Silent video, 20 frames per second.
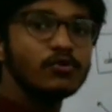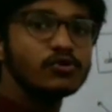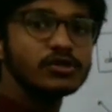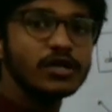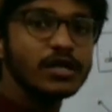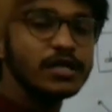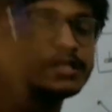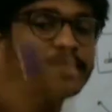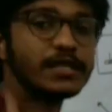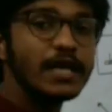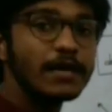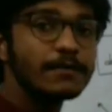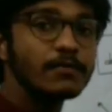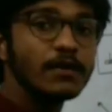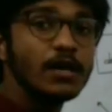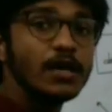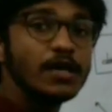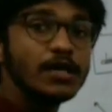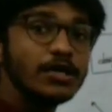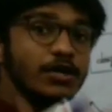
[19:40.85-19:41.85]
motion in
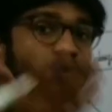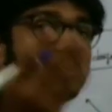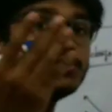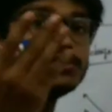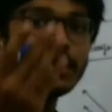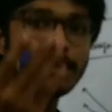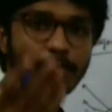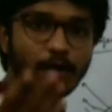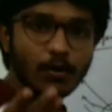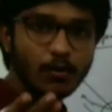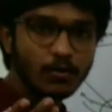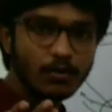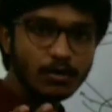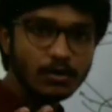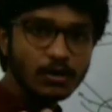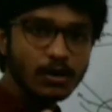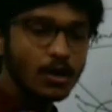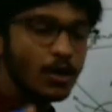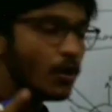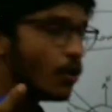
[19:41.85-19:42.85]
that huge
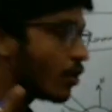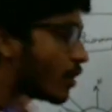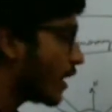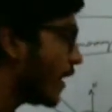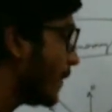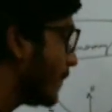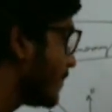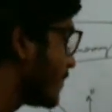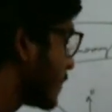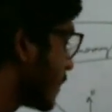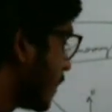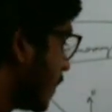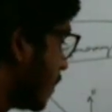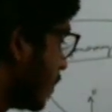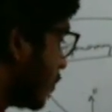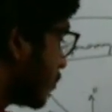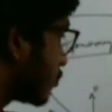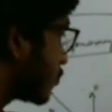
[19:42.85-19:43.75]
amount. Okay.